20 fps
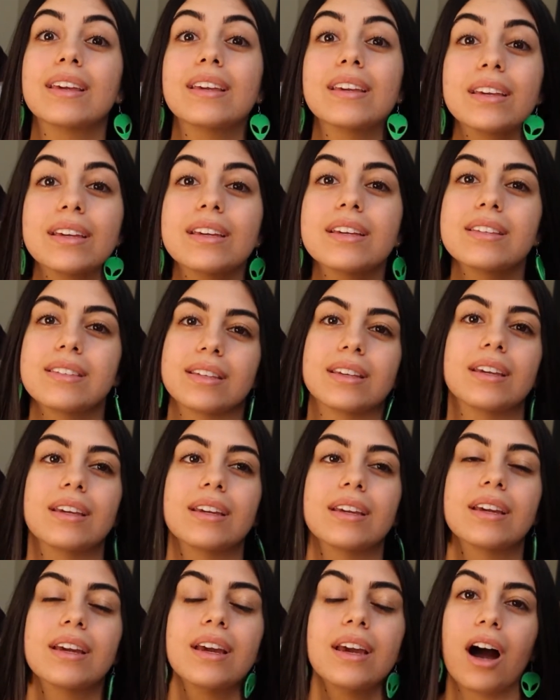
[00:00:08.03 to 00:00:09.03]

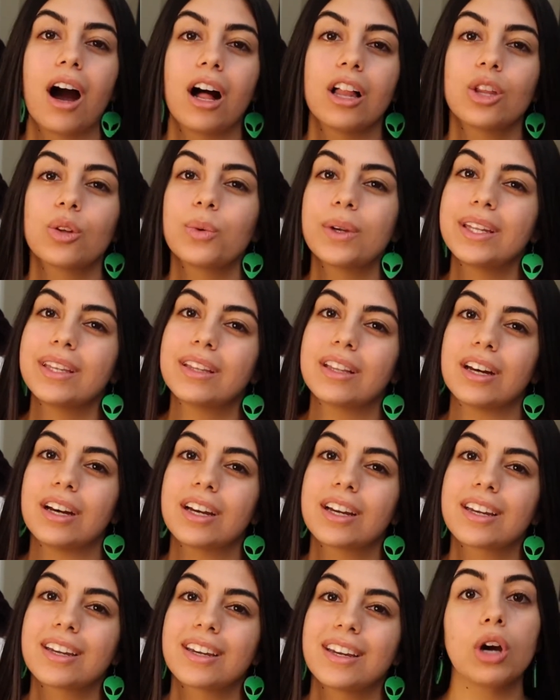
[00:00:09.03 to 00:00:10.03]
easy Halloween look?